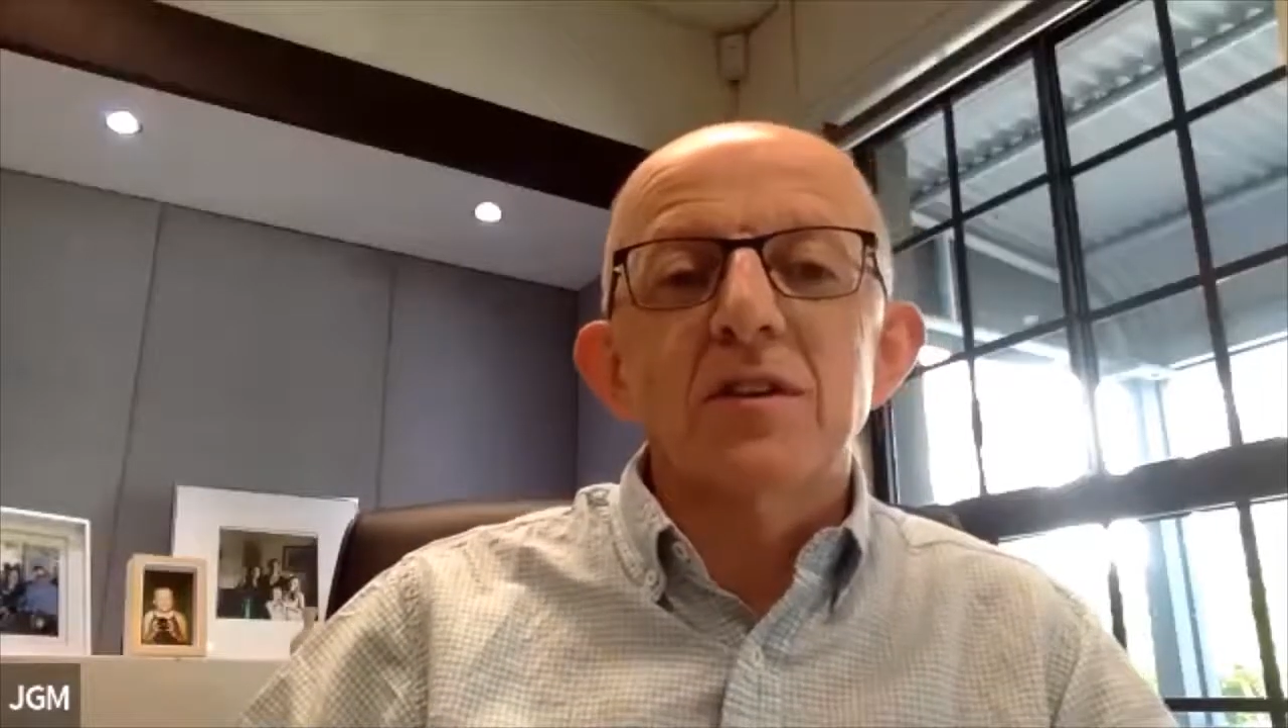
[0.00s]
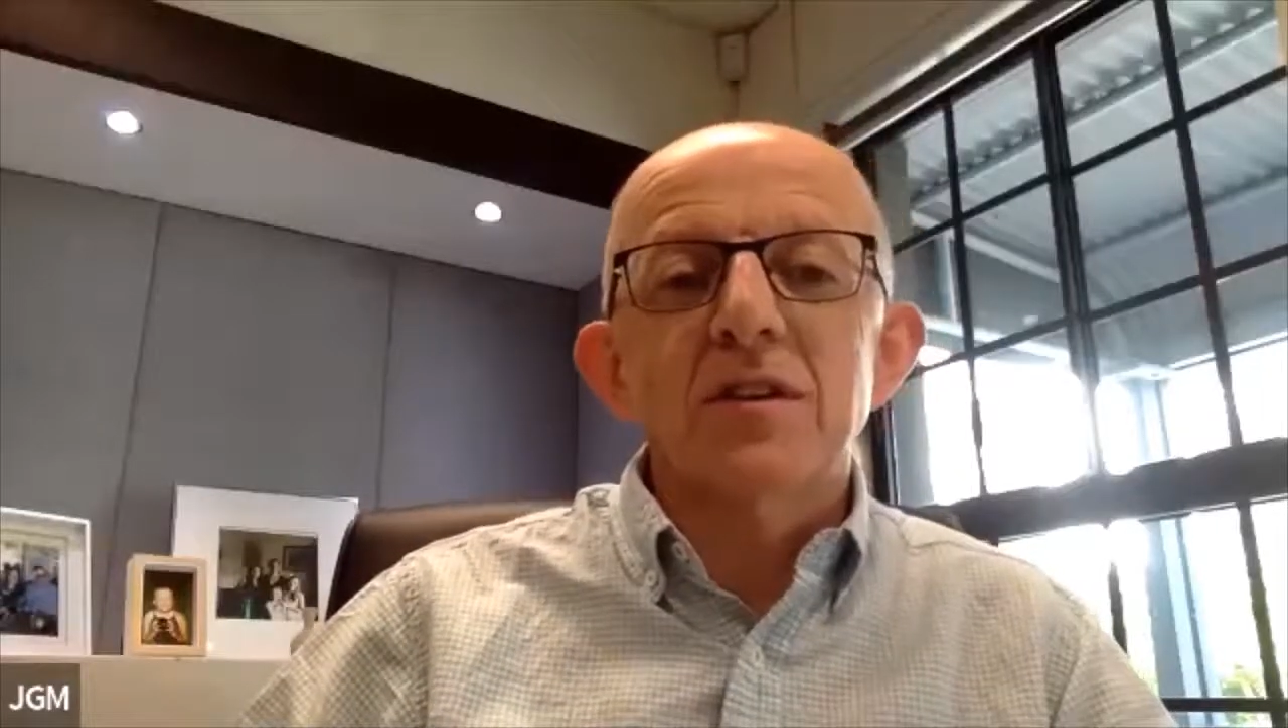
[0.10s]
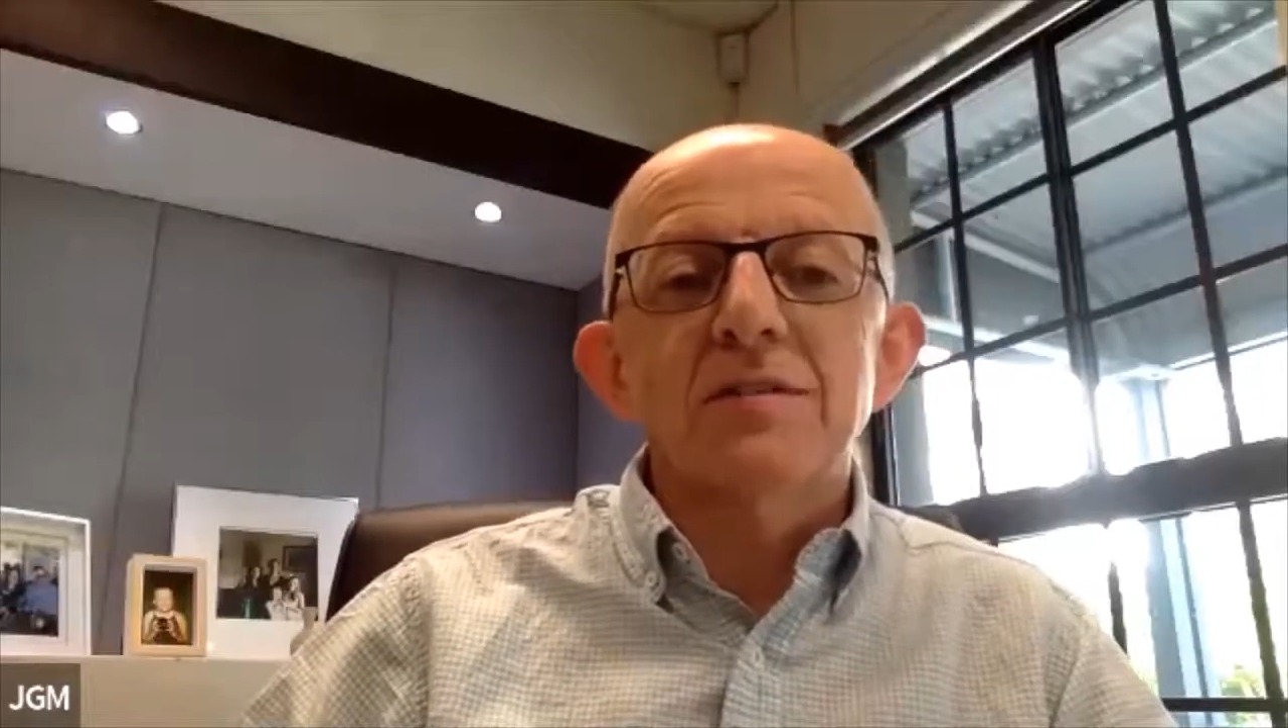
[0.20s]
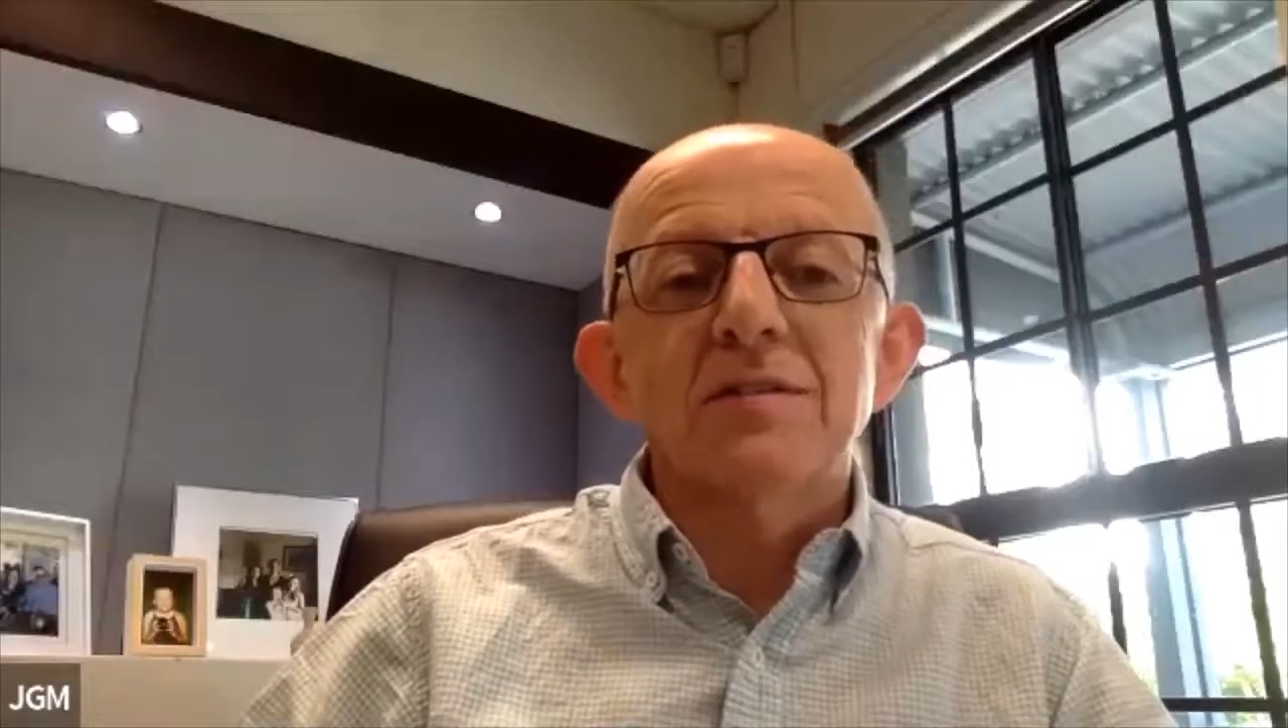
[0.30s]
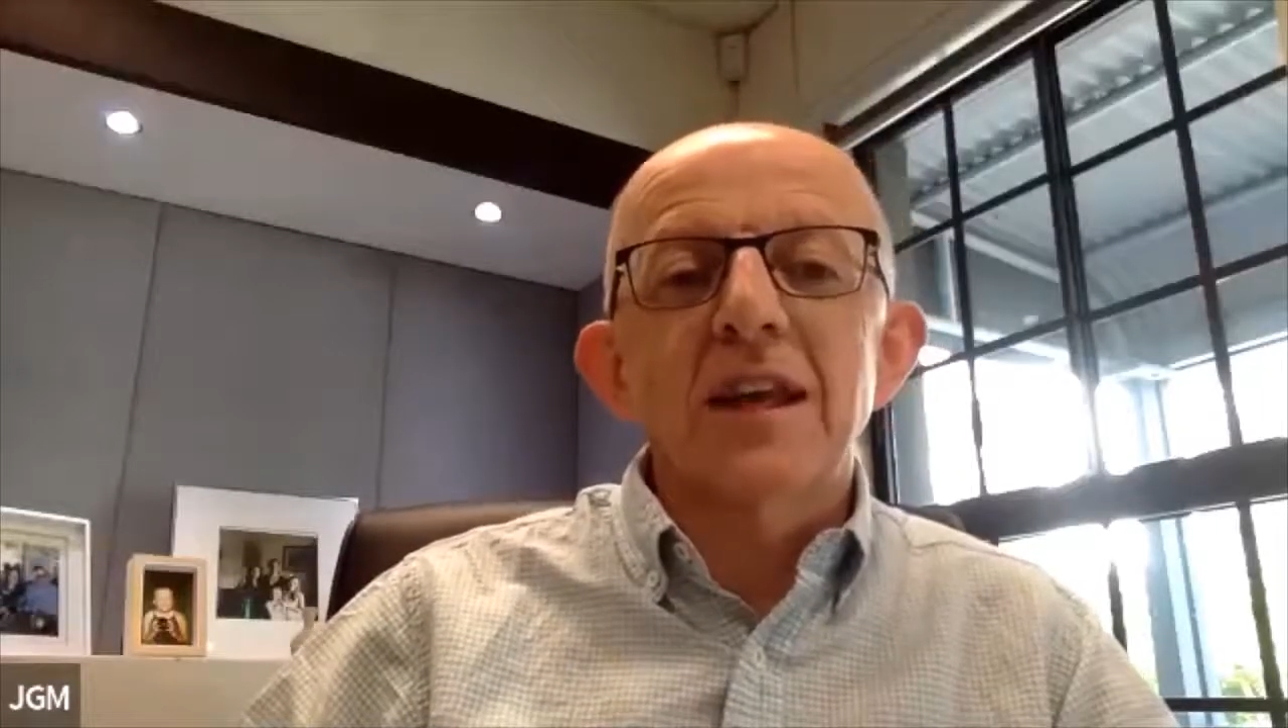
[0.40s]

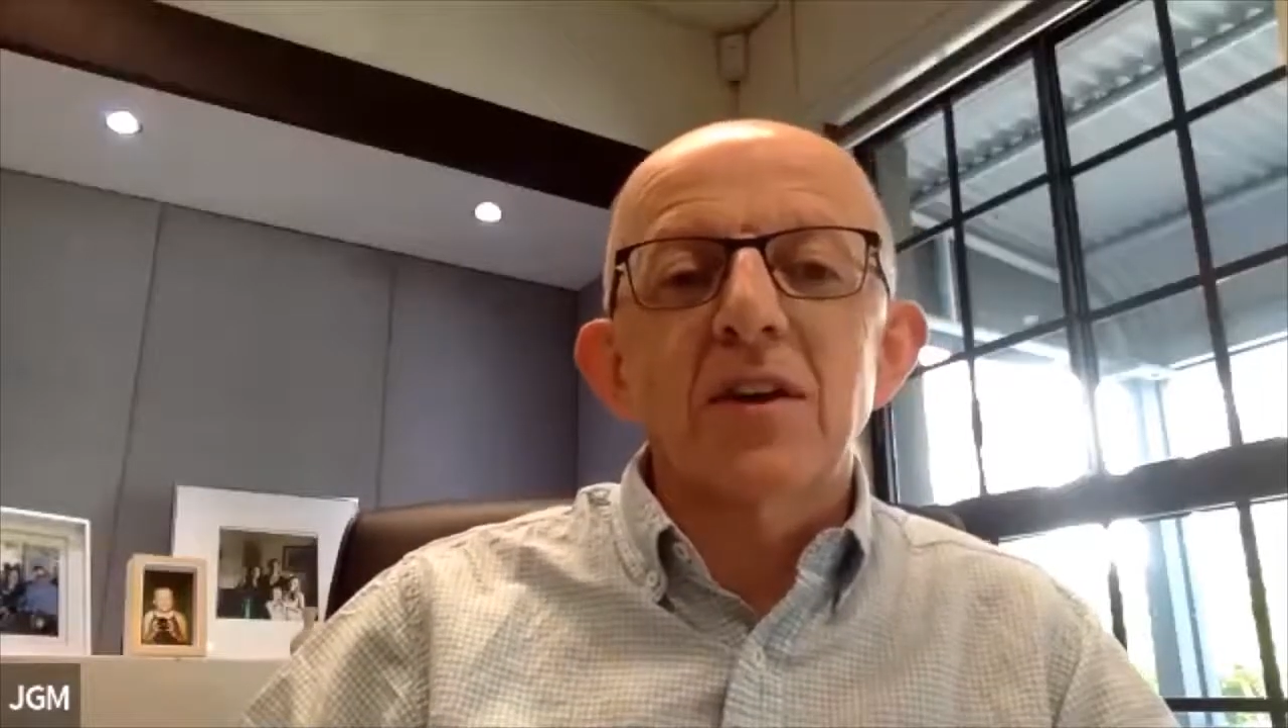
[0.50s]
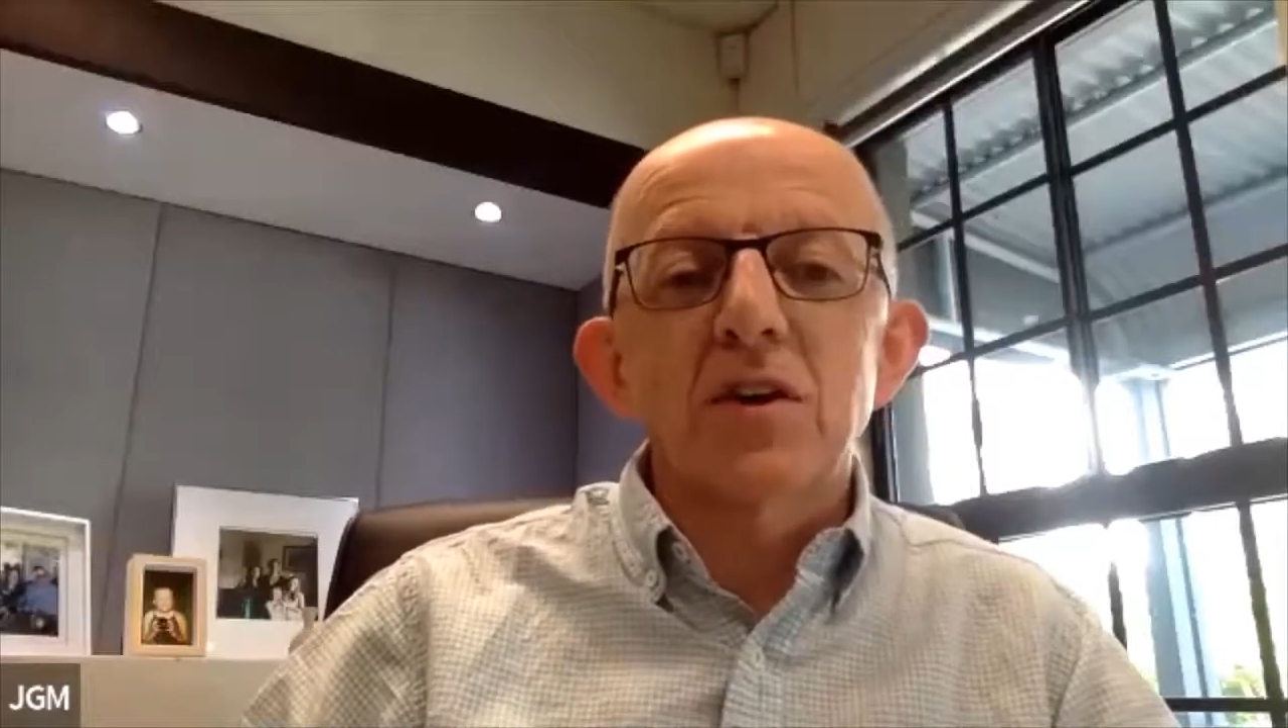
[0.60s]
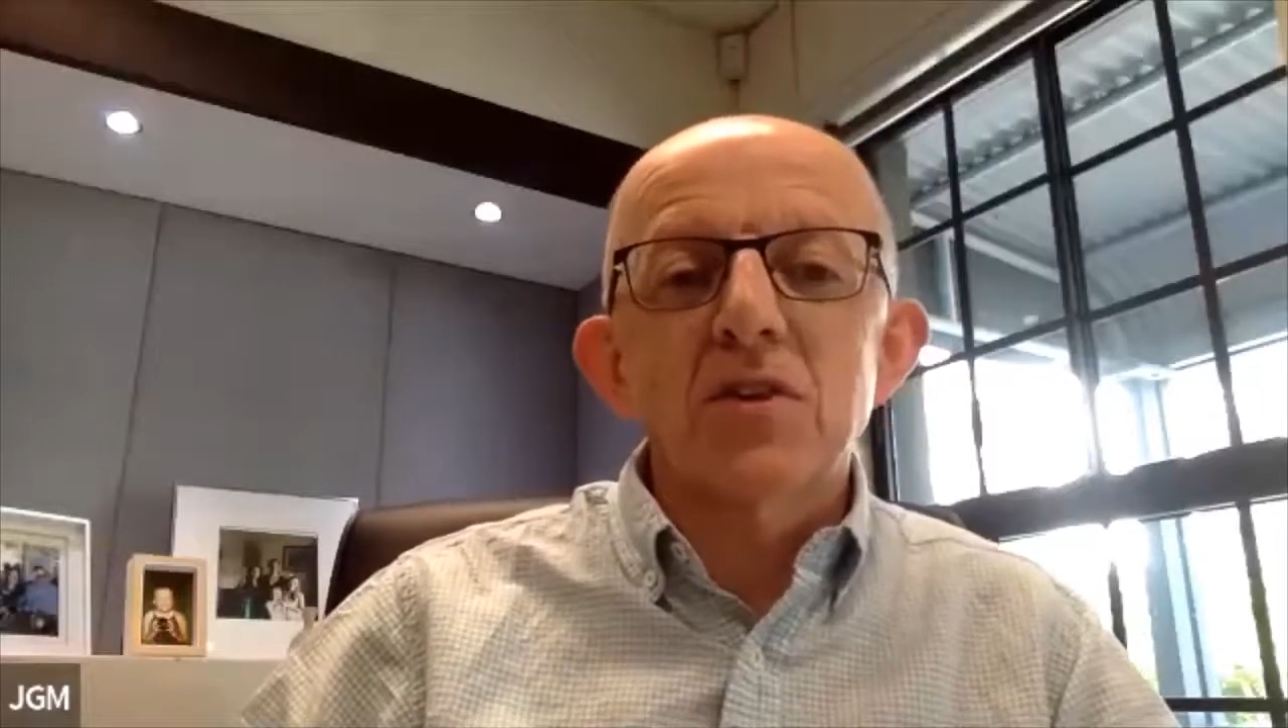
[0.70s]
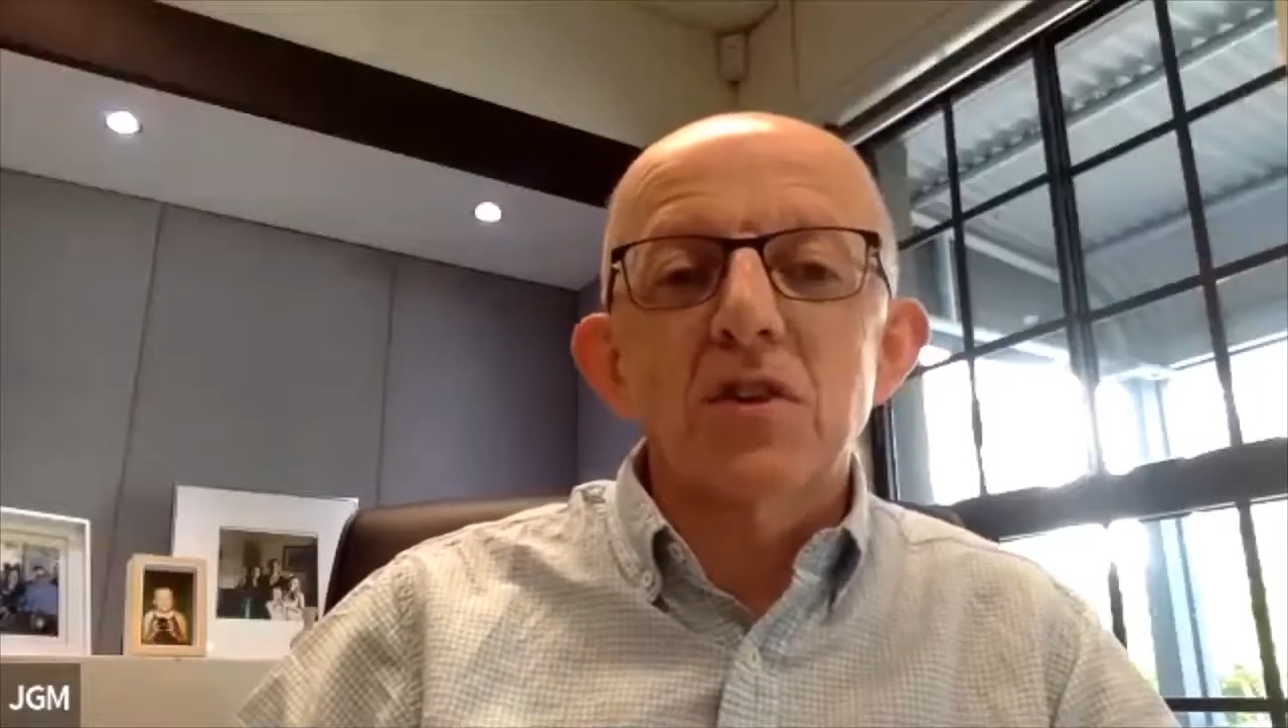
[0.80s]
or 8 hours,